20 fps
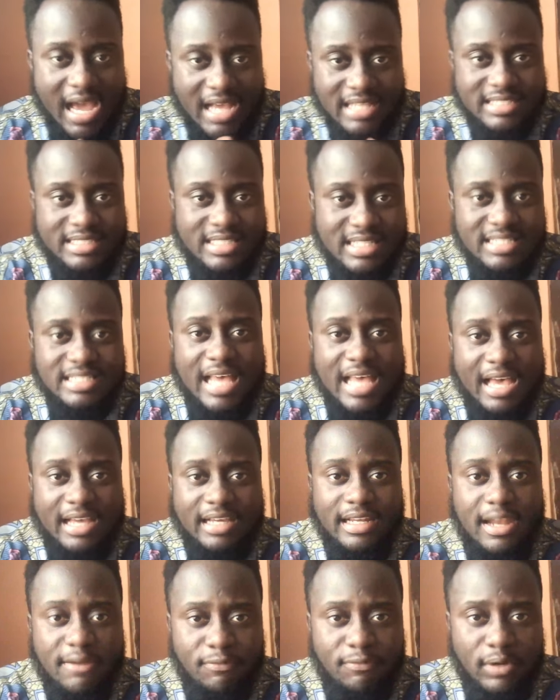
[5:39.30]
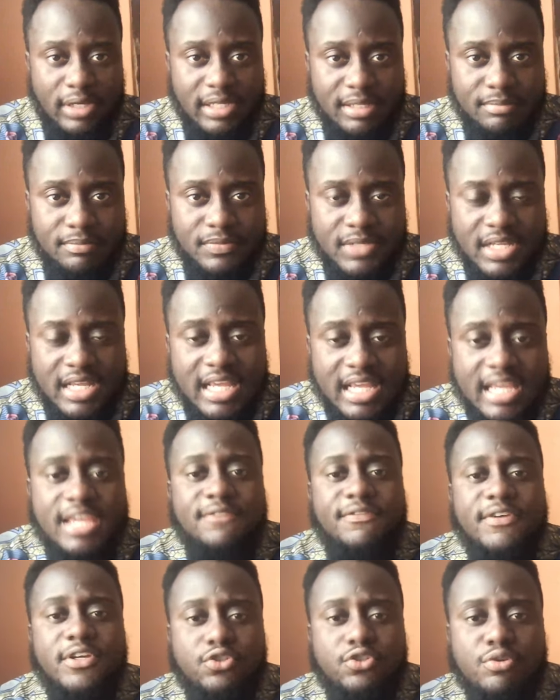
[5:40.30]
as things are clear for him,
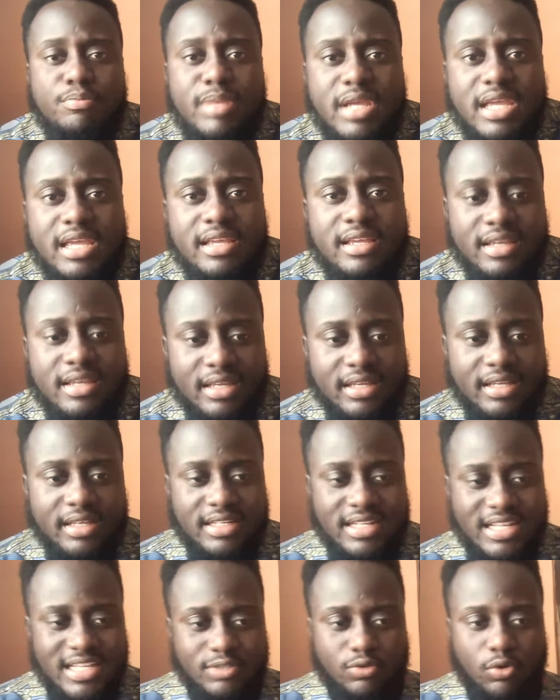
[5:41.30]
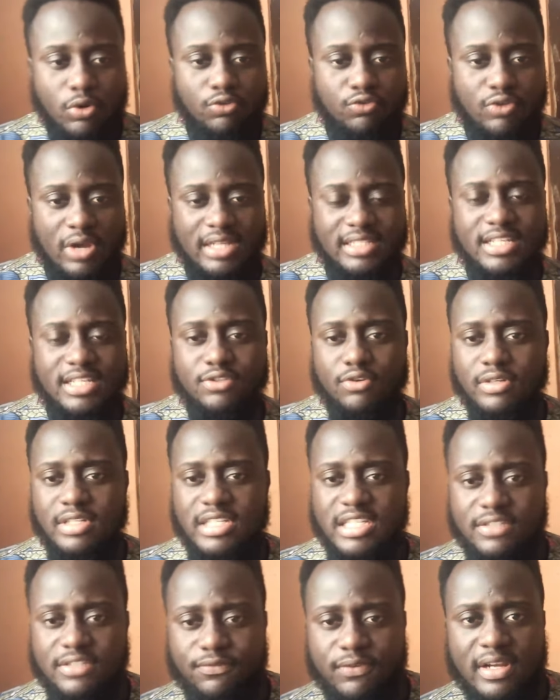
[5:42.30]
if he should be, these contractors or
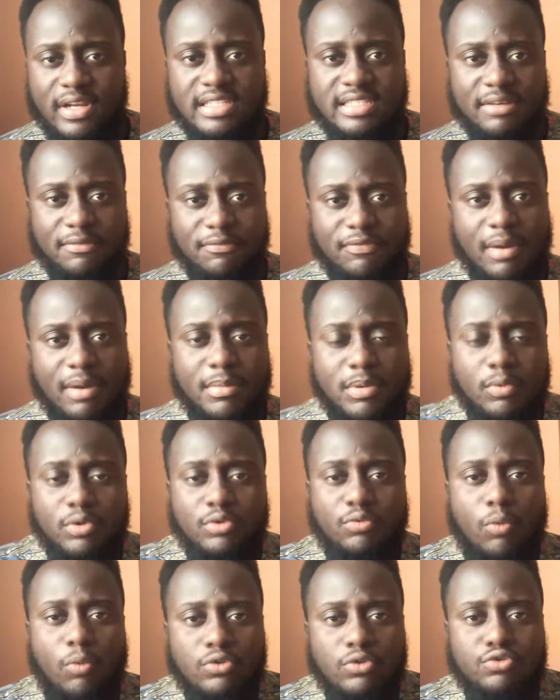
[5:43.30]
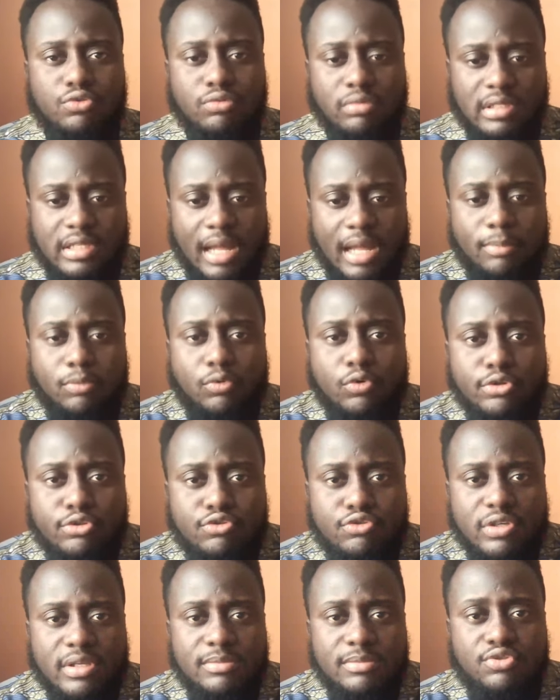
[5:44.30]
these friends and family would want to come
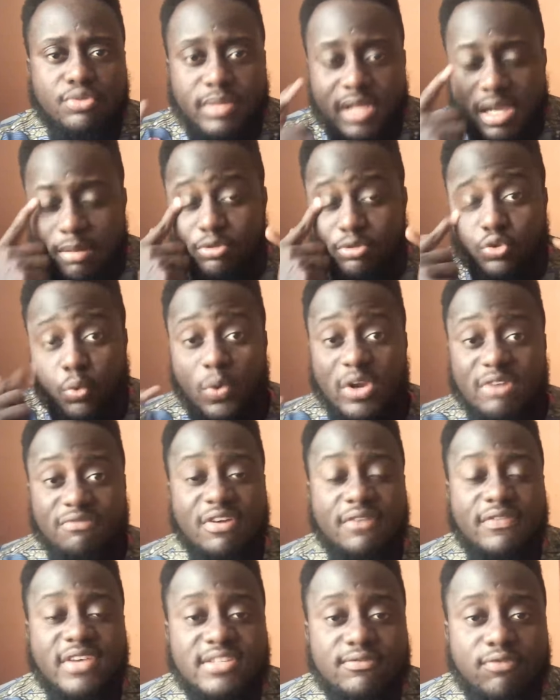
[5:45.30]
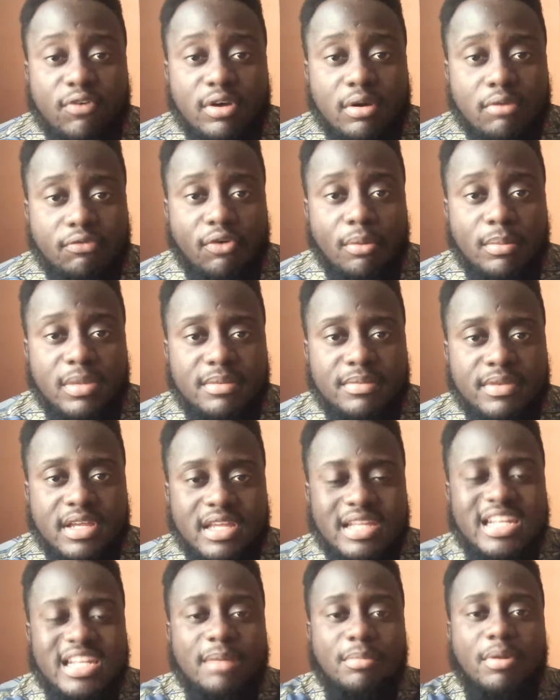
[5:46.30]
close to him to be able to win favors from him.
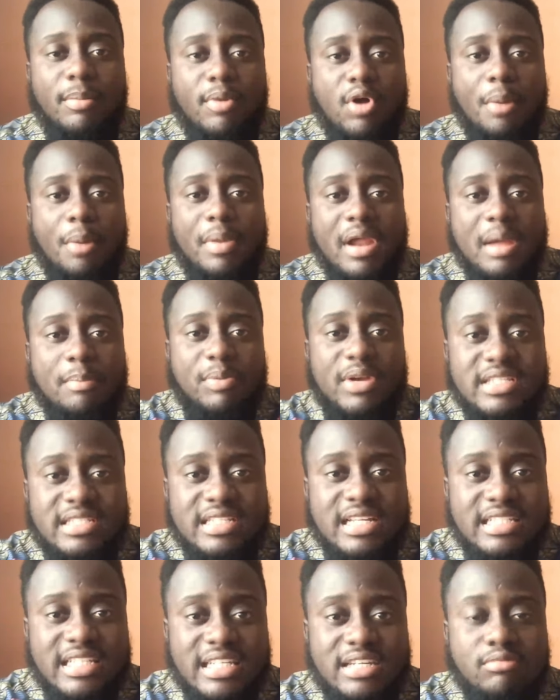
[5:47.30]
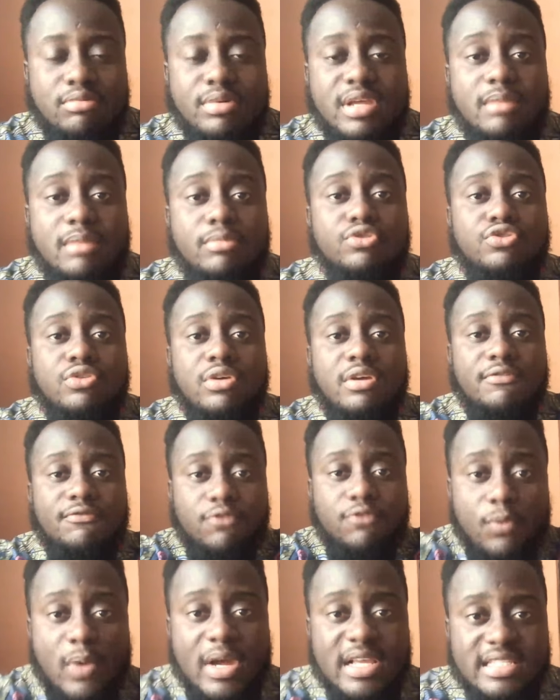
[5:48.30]
Them rabbi are president, they will be able to
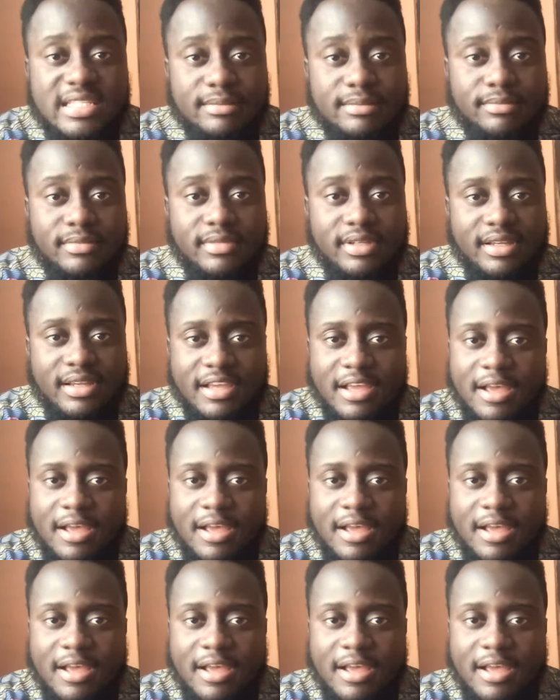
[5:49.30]
influence him.